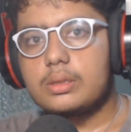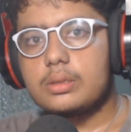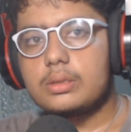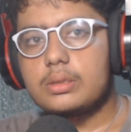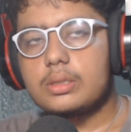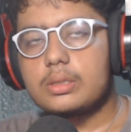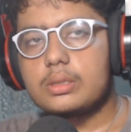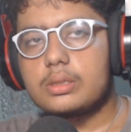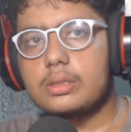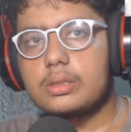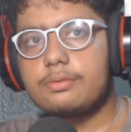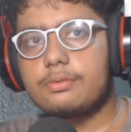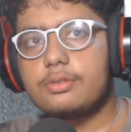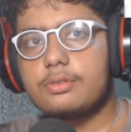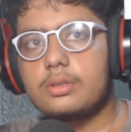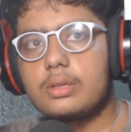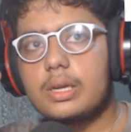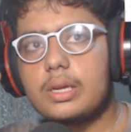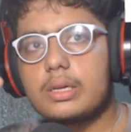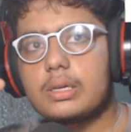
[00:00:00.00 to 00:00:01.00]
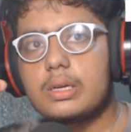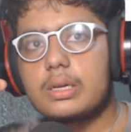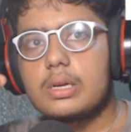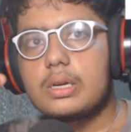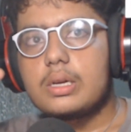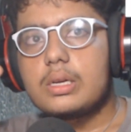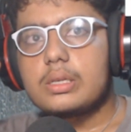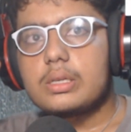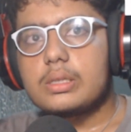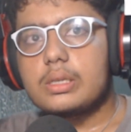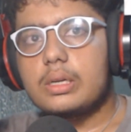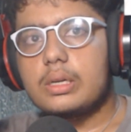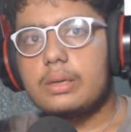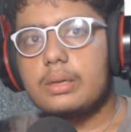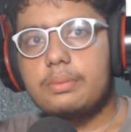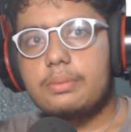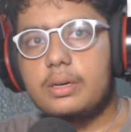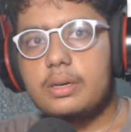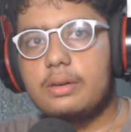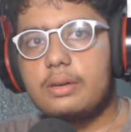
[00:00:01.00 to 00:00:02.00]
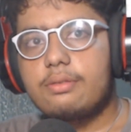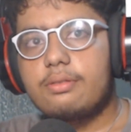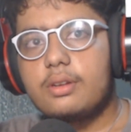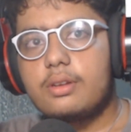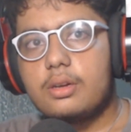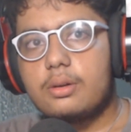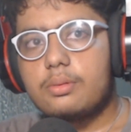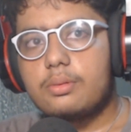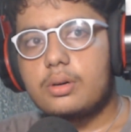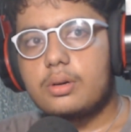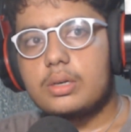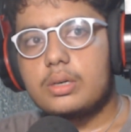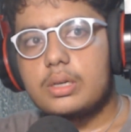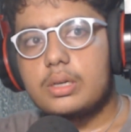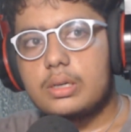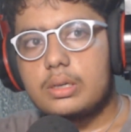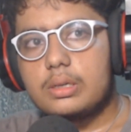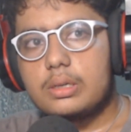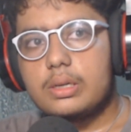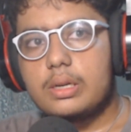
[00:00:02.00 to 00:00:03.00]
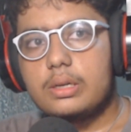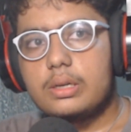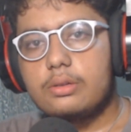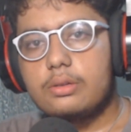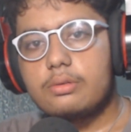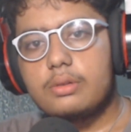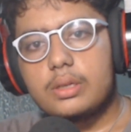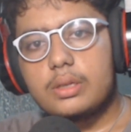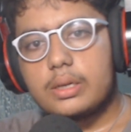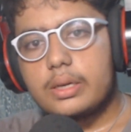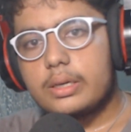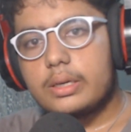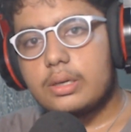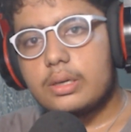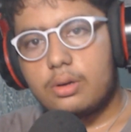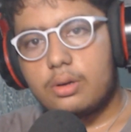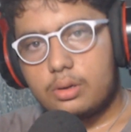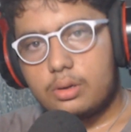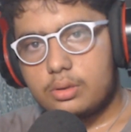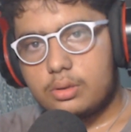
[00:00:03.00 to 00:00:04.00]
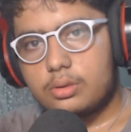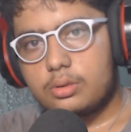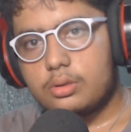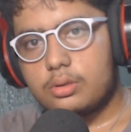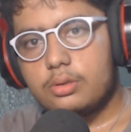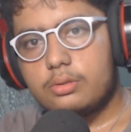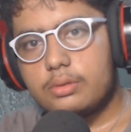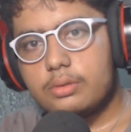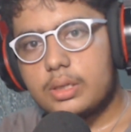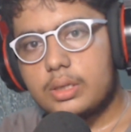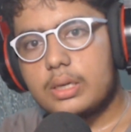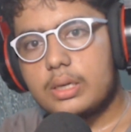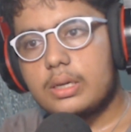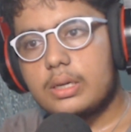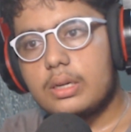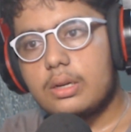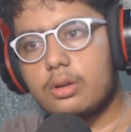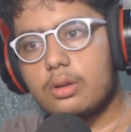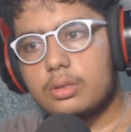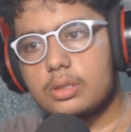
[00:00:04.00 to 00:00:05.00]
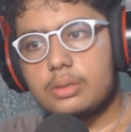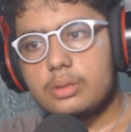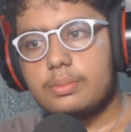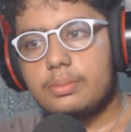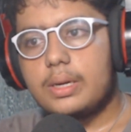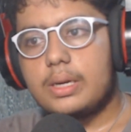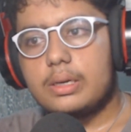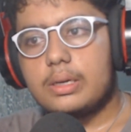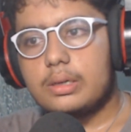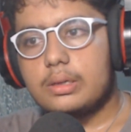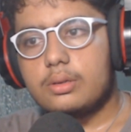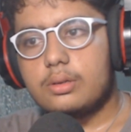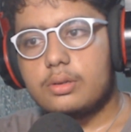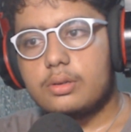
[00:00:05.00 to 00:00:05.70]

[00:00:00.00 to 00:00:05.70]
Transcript: Just if you like study briefly about that, then you will get the logic behind it.